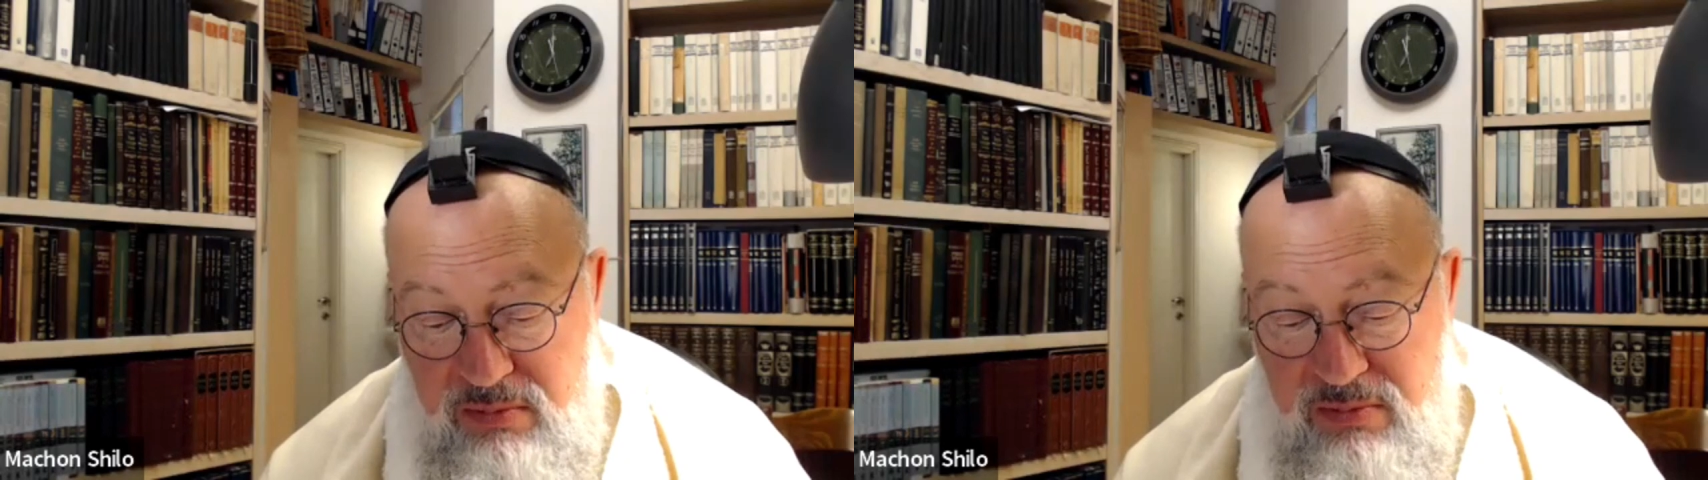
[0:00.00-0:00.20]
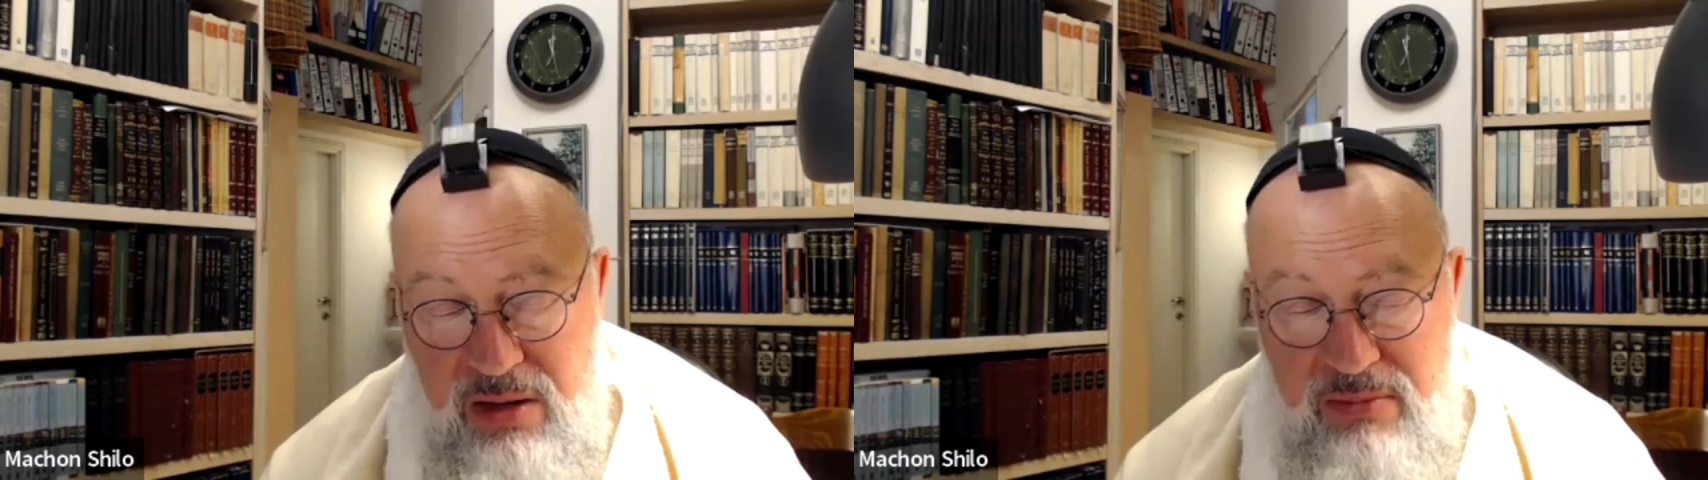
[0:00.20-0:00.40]

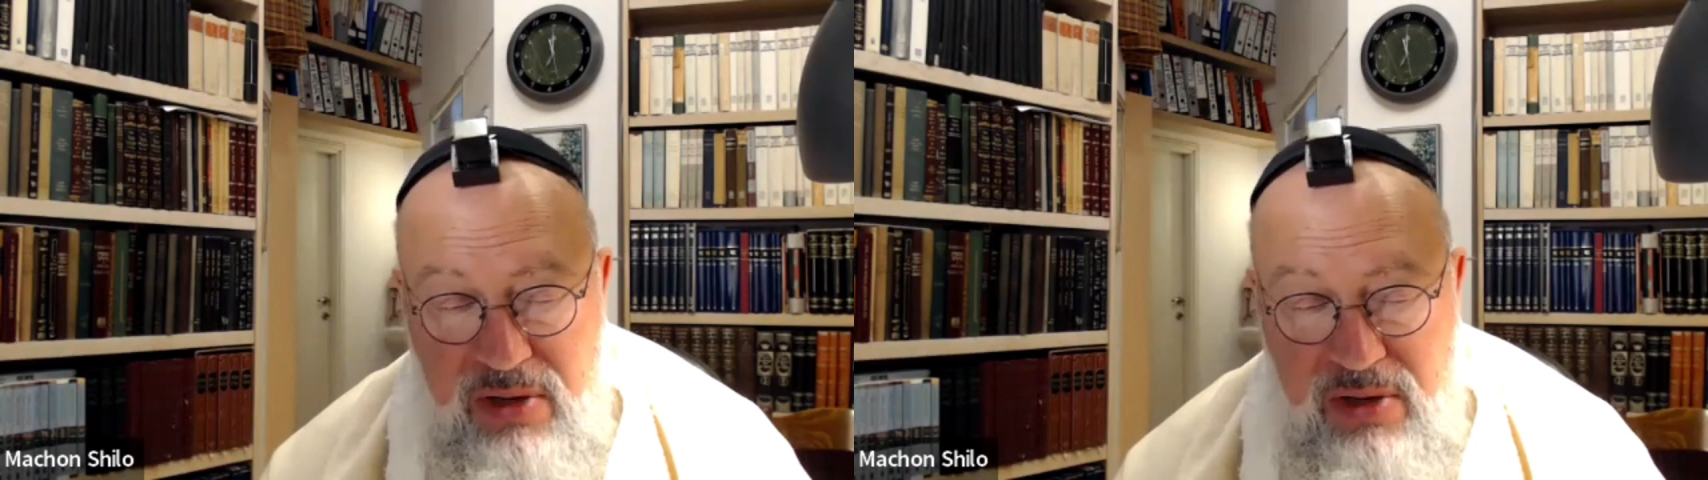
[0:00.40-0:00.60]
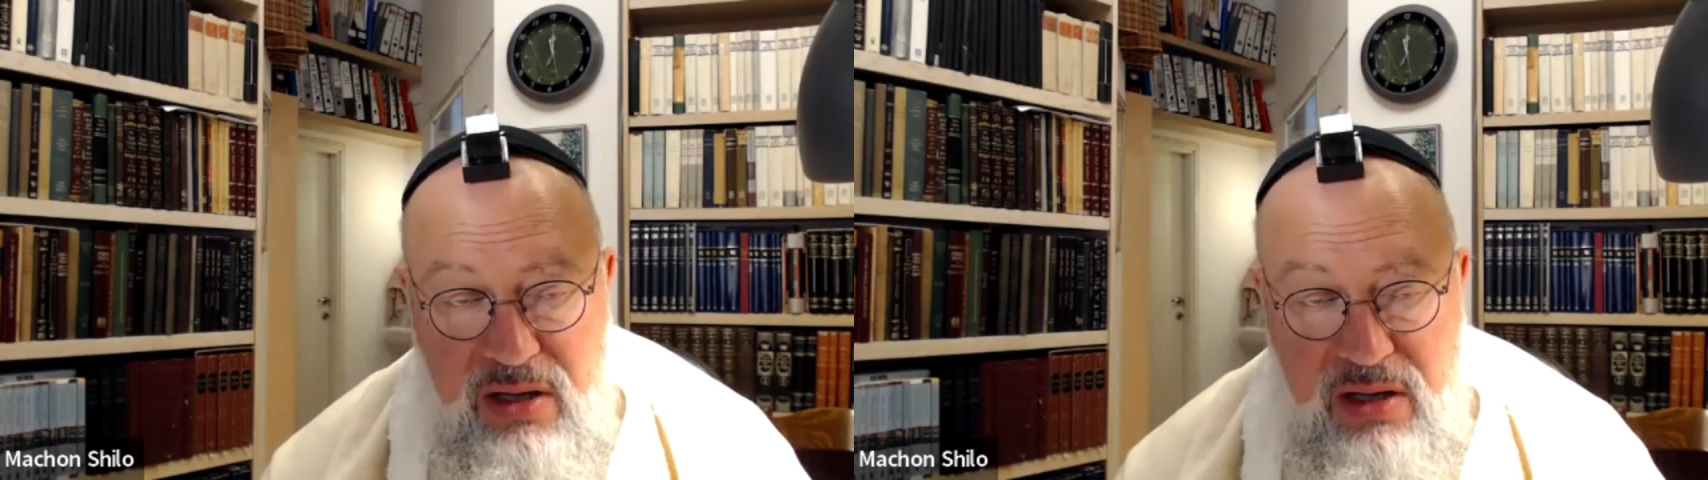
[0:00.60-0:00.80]
on
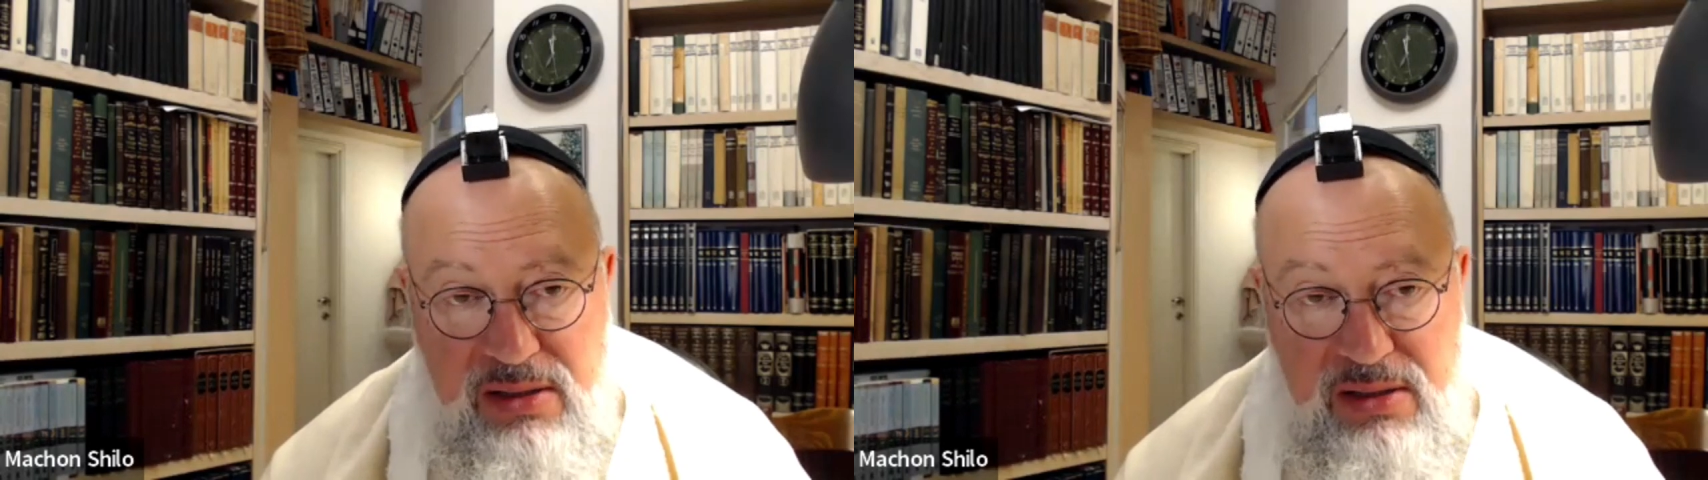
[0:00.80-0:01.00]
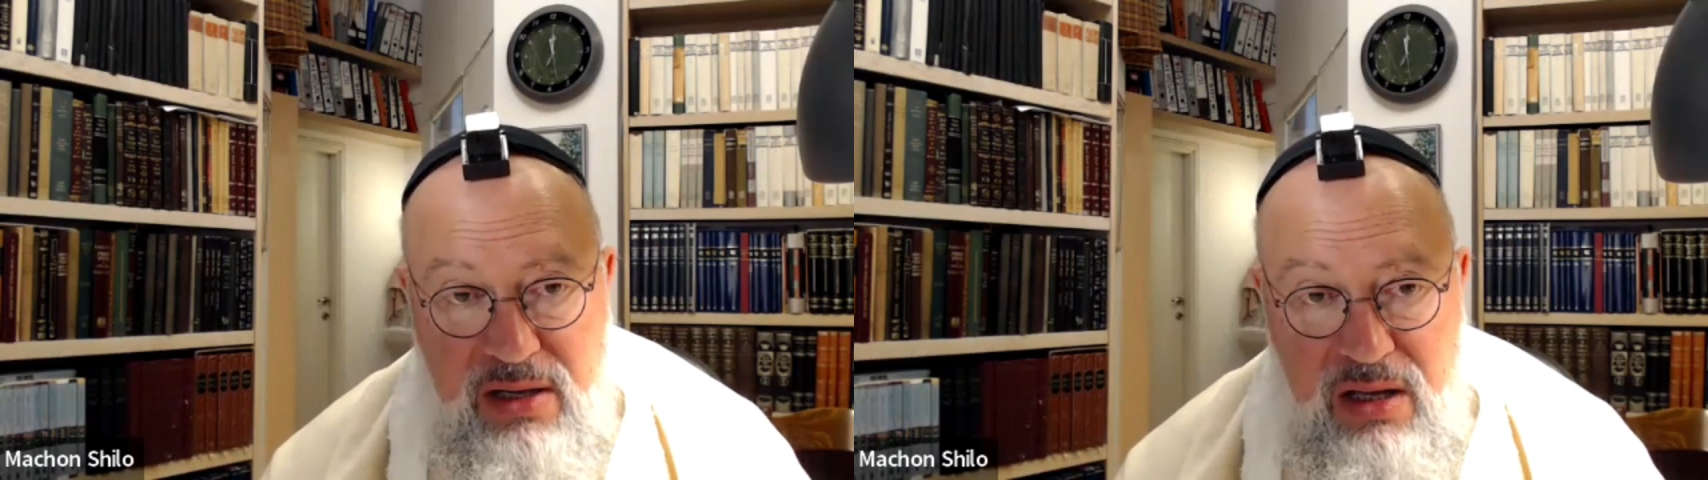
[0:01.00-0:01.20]
Ma'amad Har
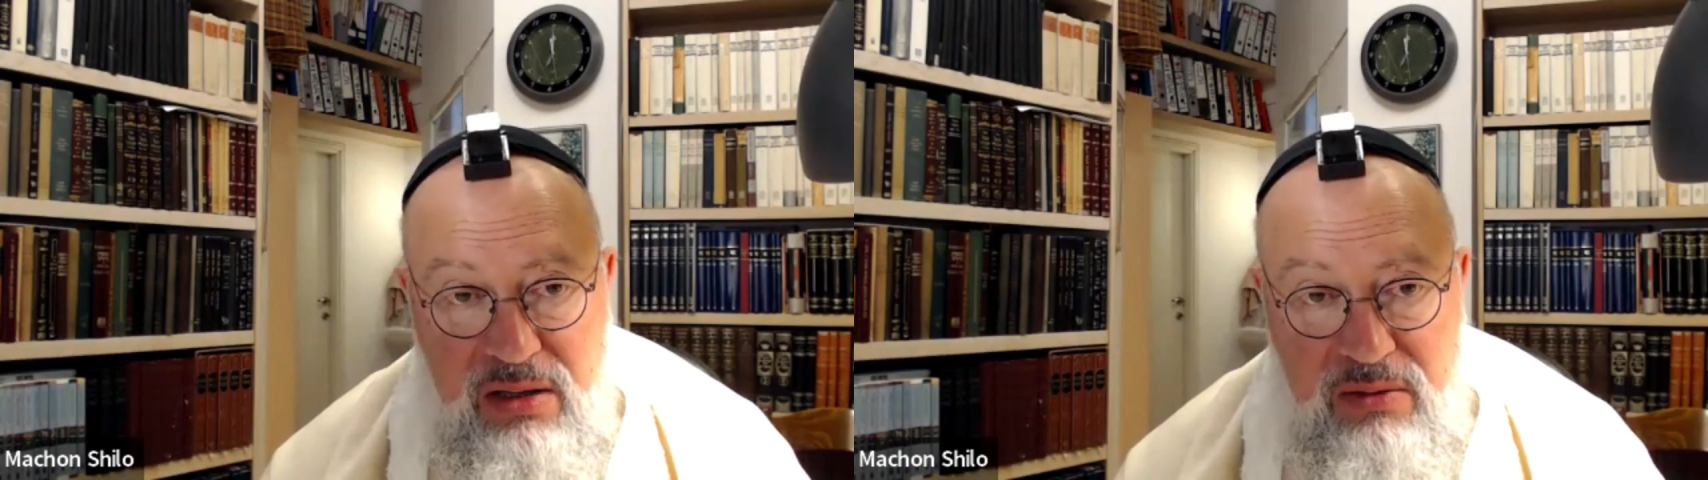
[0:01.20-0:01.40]
Sinai,